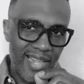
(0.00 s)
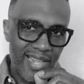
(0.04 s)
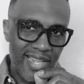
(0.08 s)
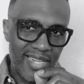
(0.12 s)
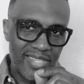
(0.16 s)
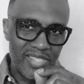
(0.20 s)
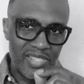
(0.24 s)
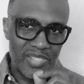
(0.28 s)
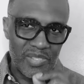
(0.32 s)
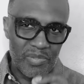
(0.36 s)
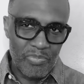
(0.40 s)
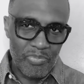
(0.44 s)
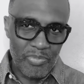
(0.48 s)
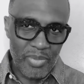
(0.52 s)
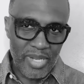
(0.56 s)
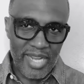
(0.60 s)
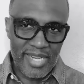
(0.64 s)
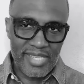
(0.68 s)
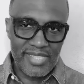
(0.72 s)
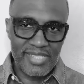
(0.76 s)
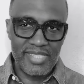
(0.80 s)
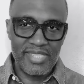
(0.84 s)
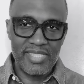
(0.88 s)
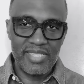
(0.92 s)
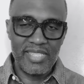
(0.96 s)

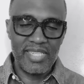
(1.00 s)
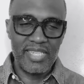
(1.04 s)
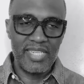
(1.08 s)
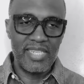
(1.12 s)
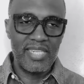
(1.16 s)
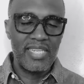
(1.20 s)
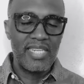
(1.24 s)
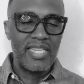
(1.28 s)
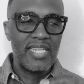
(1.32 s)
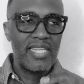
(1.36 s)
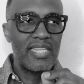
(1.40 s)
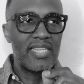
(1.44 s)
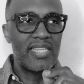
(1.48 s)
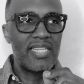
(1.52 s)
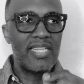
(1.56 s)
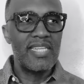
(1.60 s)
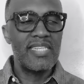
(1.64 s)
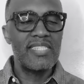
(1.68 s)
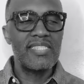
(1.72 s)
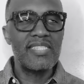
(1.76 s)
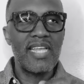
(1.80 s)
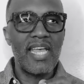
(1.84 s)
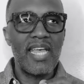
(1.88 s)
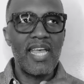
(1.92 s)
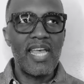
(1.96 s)
Especially,
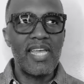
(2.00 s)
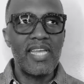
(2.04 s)
this,